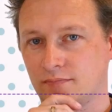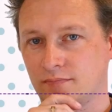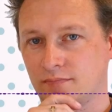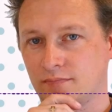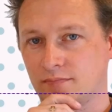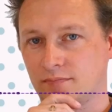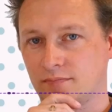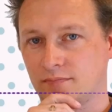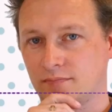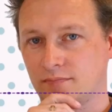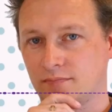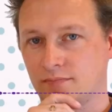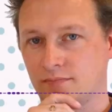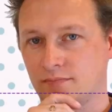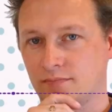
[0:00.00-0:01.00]
They
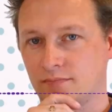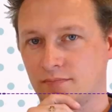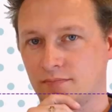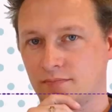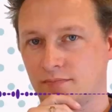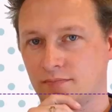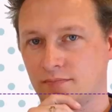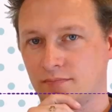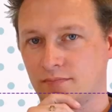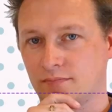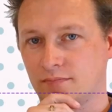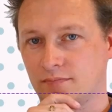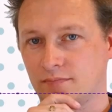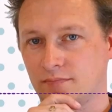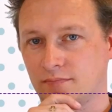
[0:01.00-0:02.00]
follow that
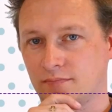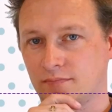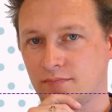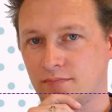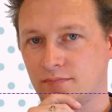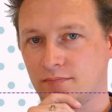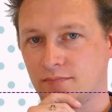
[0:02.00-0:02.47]
babbling brook